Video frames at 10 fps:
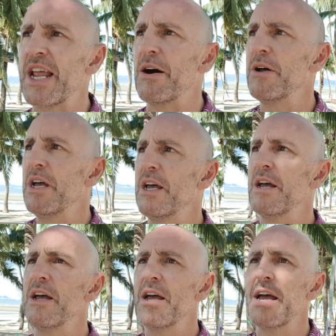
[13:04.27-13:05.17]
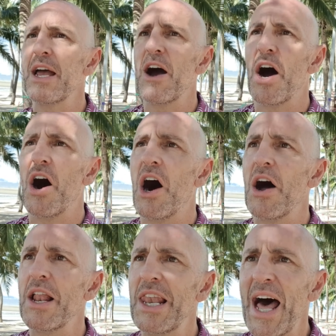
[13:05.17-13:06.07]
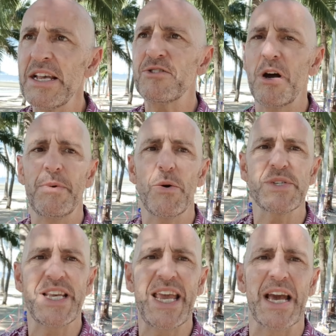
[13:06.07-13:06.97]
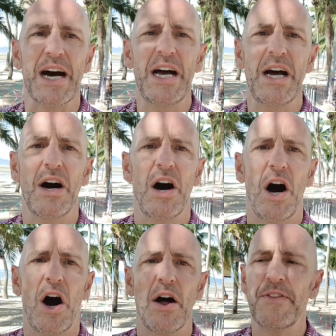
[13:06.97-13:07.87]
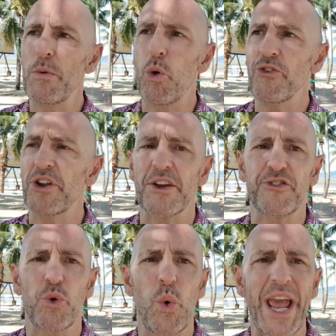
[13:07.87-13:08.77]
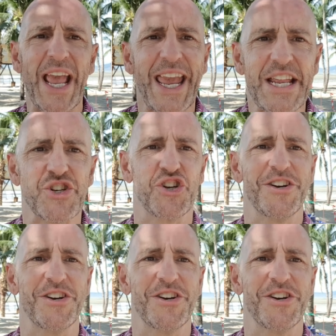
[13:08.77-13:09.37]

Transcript: Now, Last time I was here, there wasn't a square inch